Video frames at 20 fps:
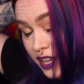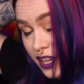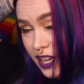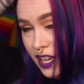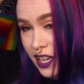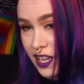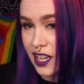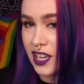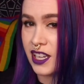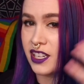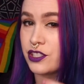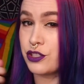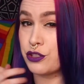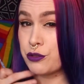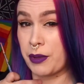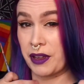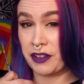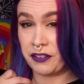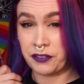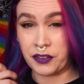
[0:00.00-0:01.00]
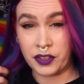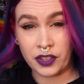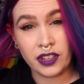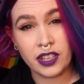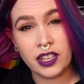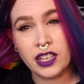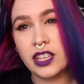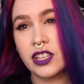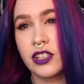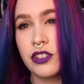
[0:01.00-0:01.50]
and I kind of do it by
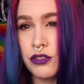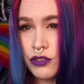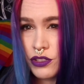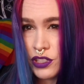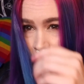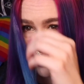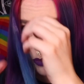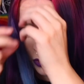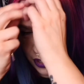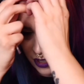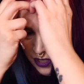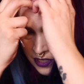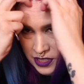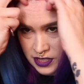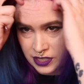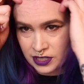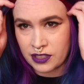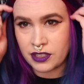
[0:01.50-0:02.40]
feeling, and it usually works.